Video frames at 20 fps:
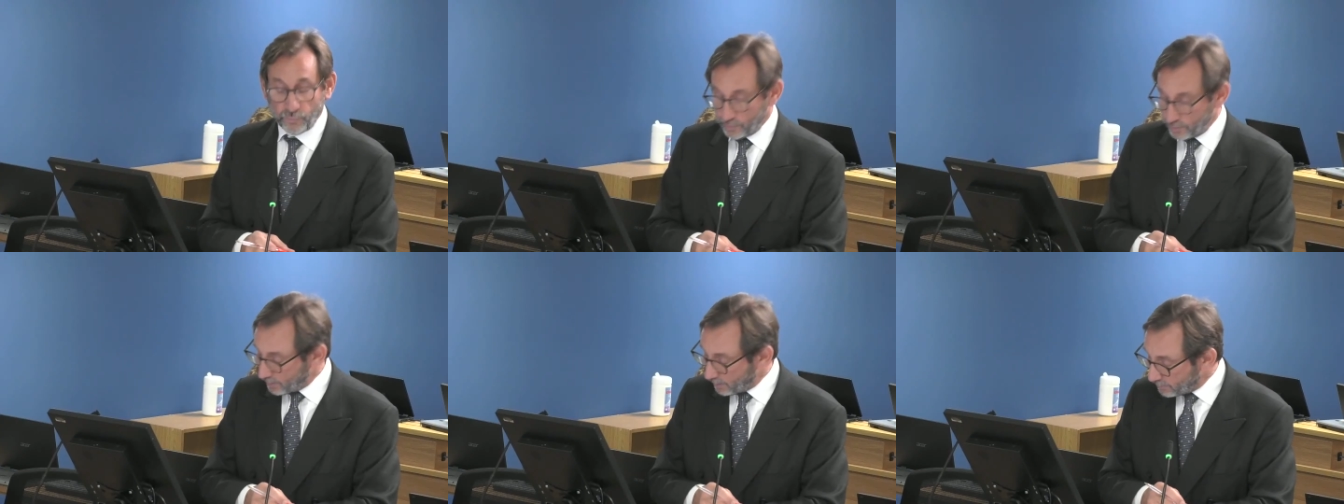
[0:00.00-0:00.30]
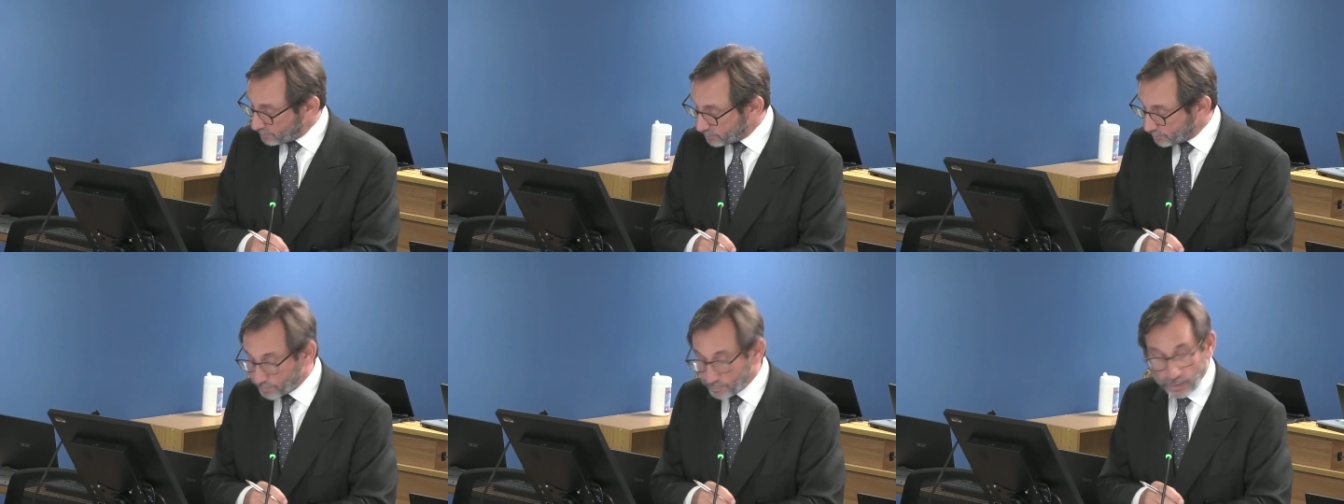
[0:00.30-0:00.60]
we
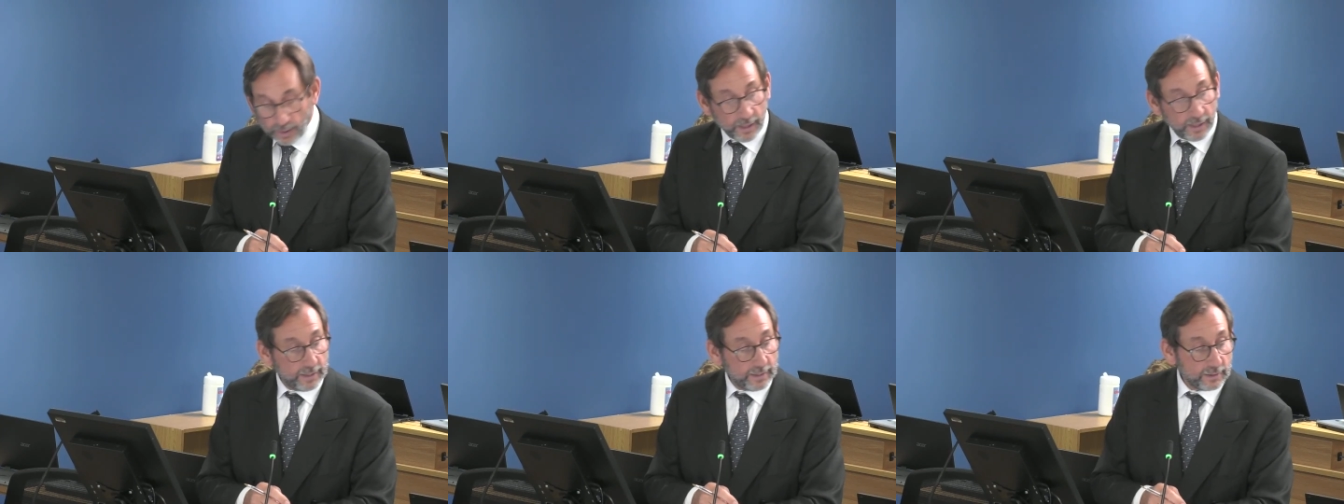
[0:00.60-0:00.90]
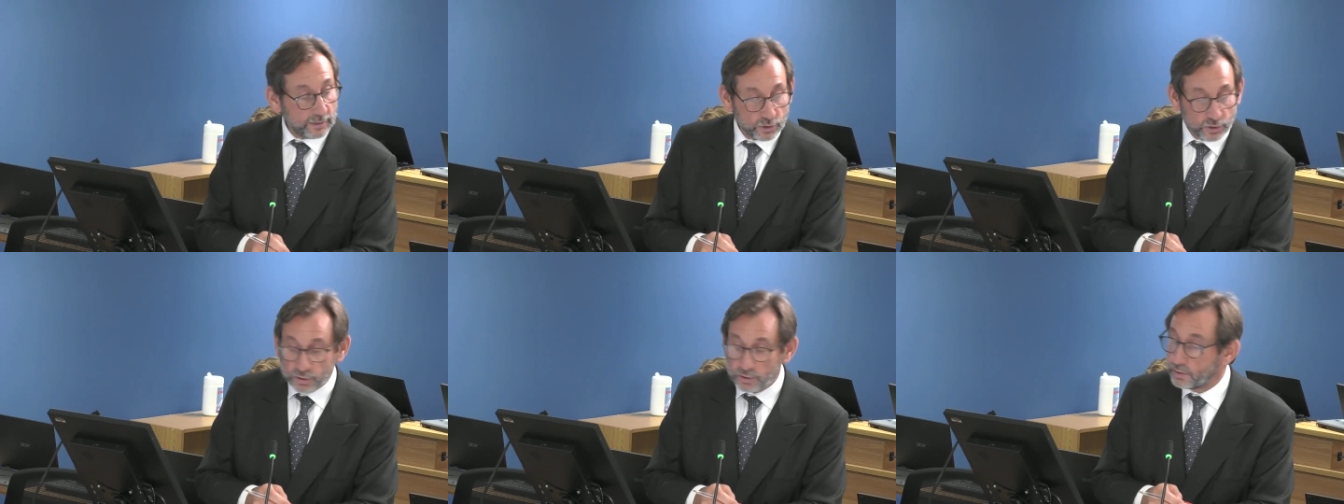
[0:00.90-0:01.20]
go to
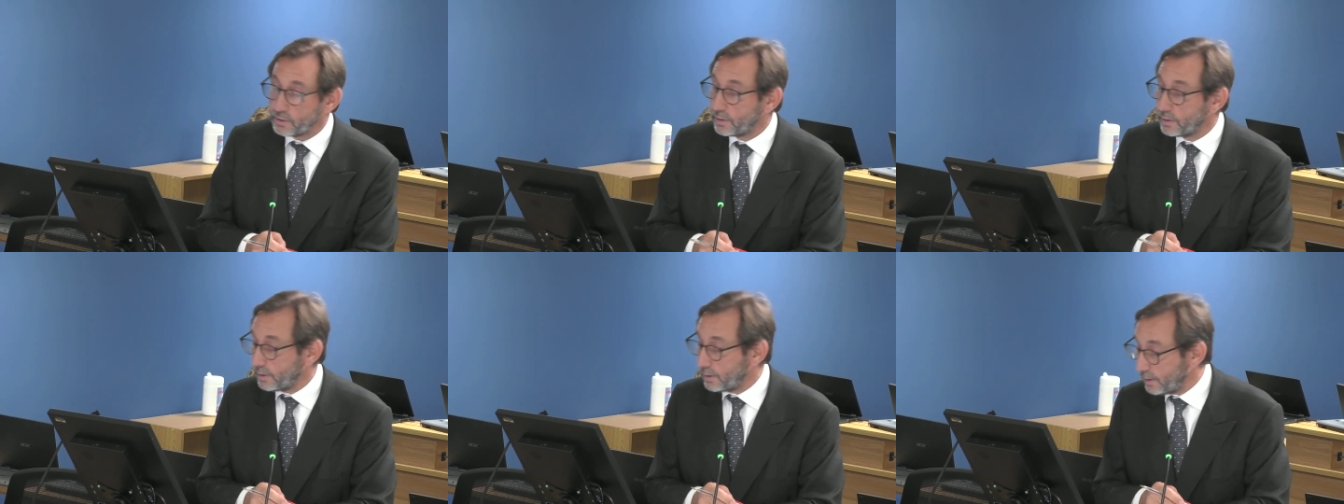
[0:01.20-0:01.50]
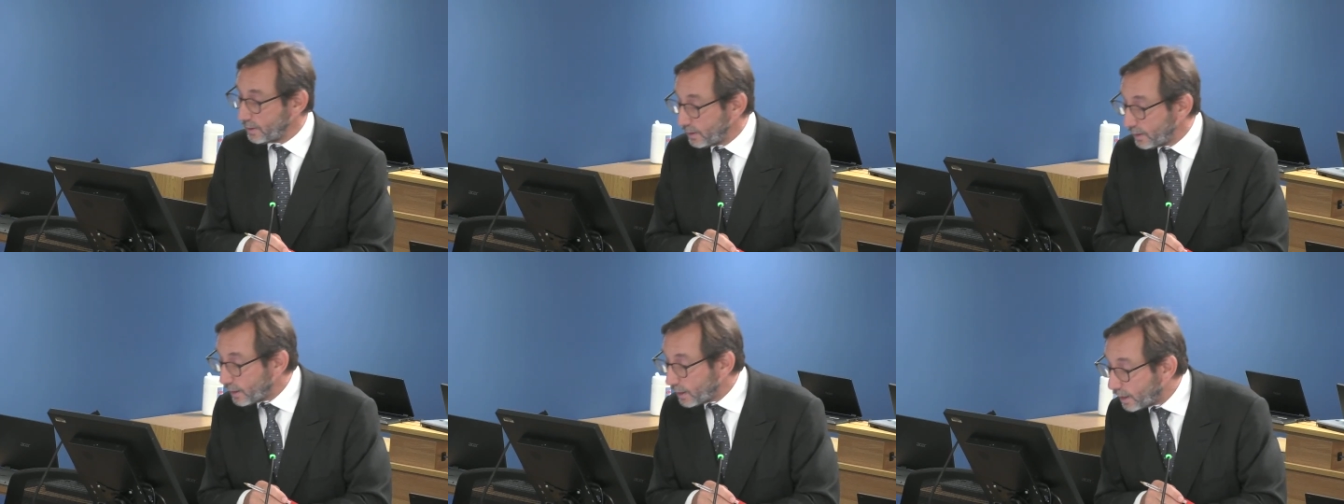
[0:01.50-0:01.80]
page
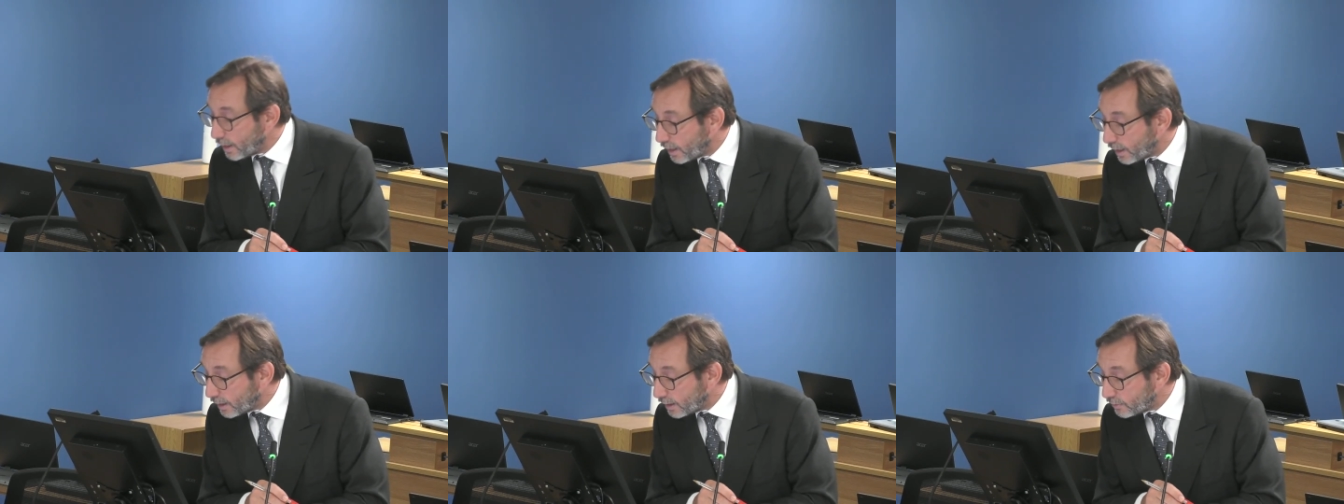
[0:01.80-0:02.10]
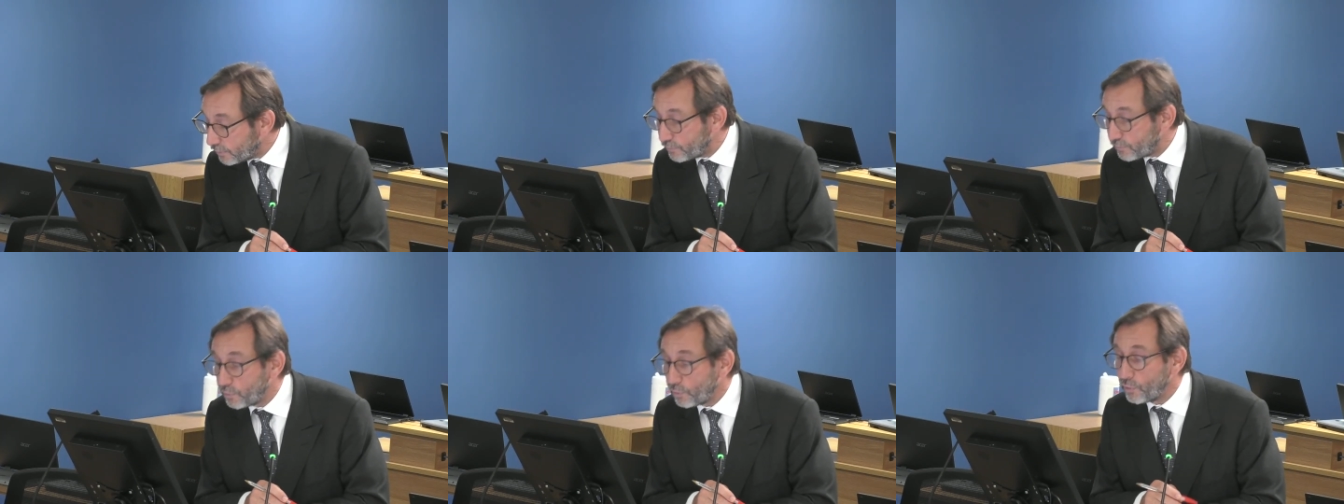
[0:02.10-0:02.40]

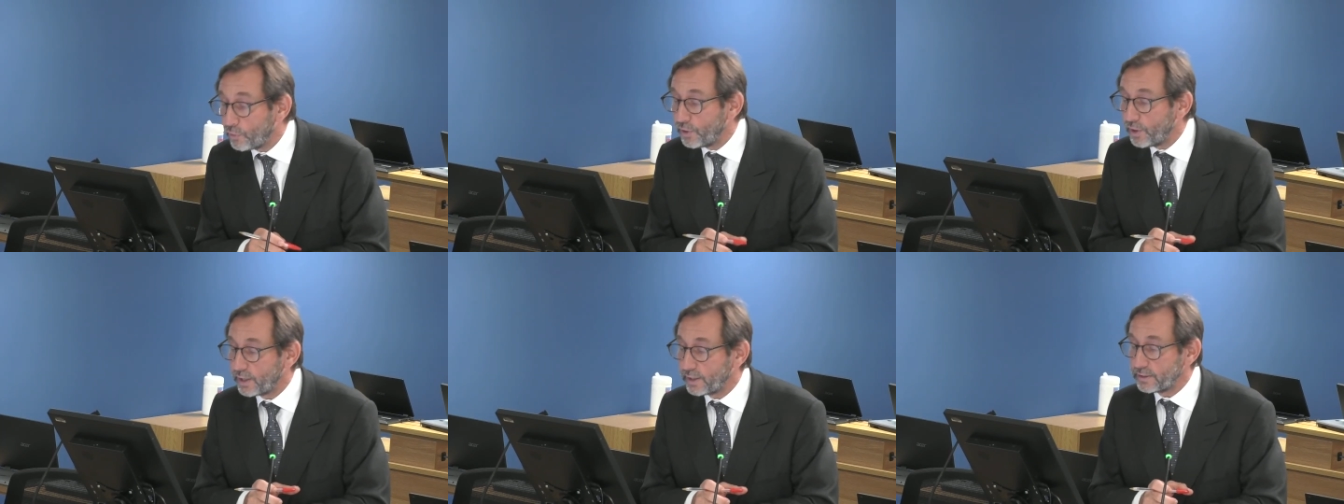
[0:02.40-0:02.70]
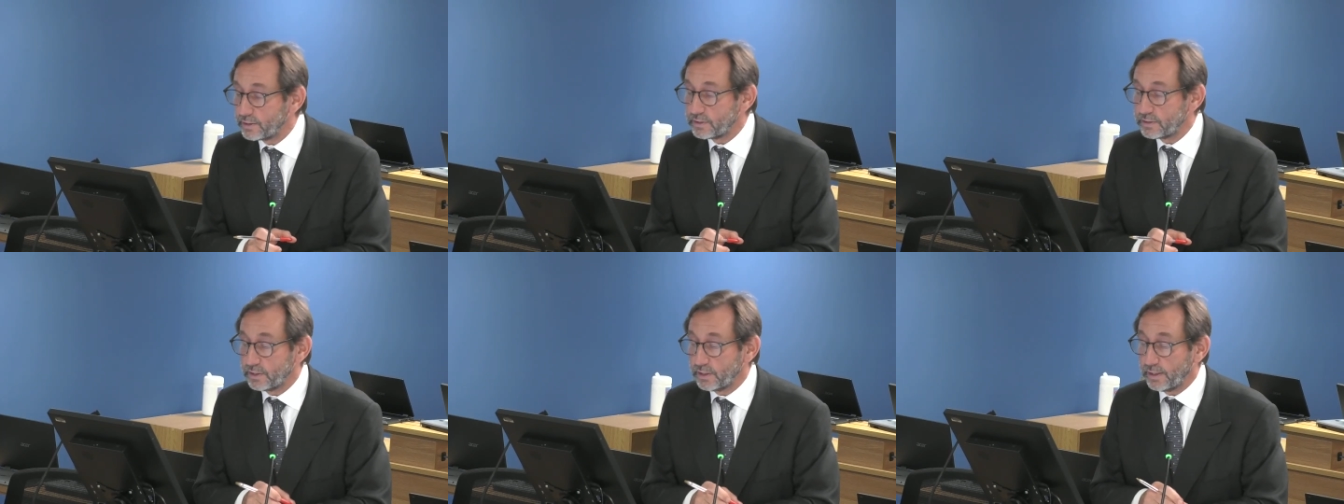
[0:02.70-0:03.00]

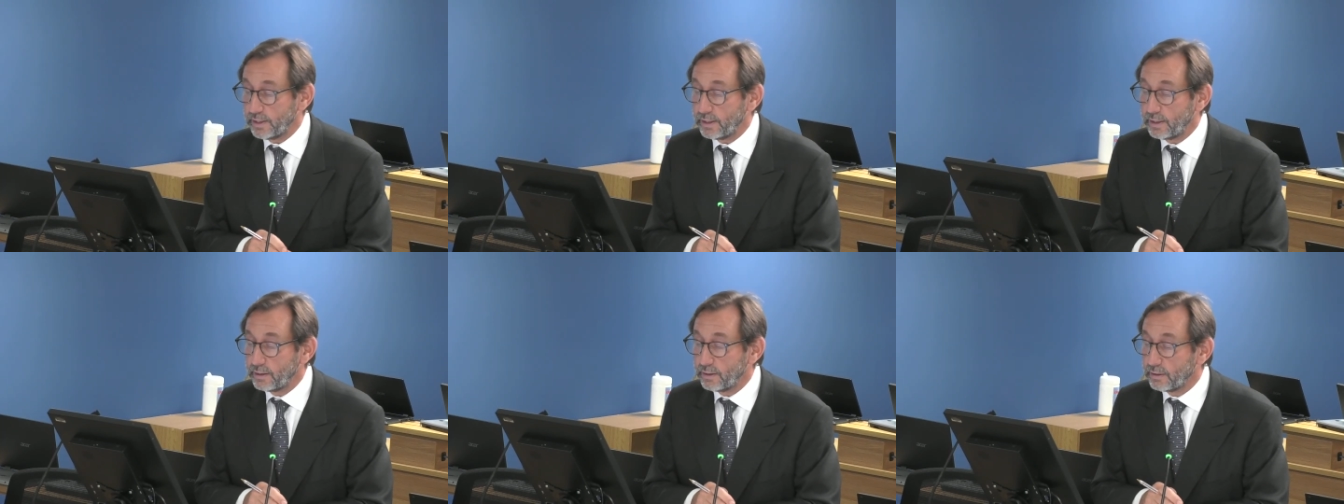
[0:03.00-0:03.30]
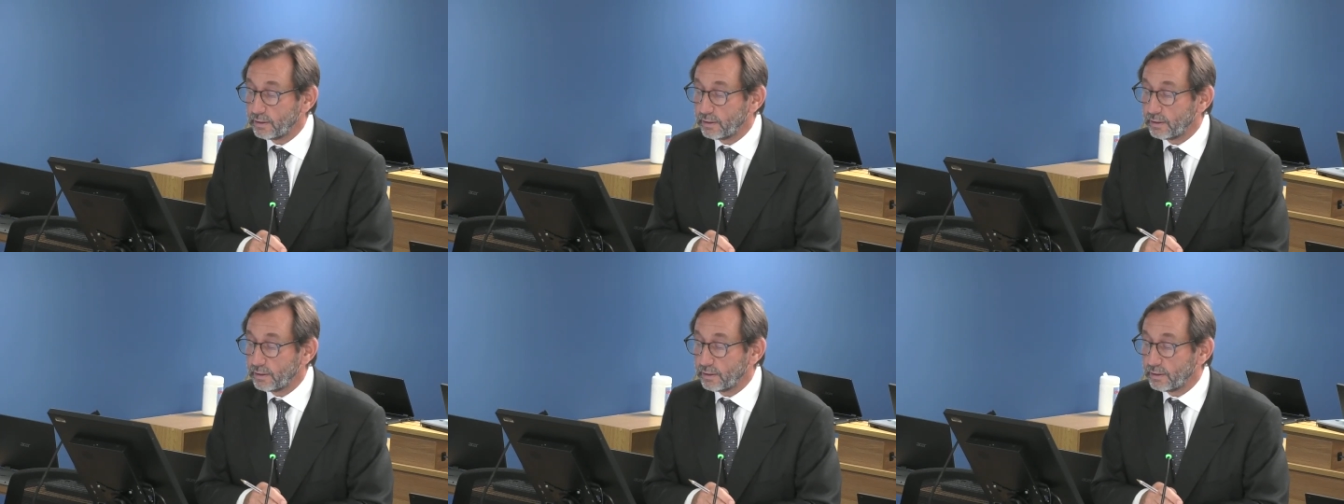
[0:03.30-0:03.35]
490,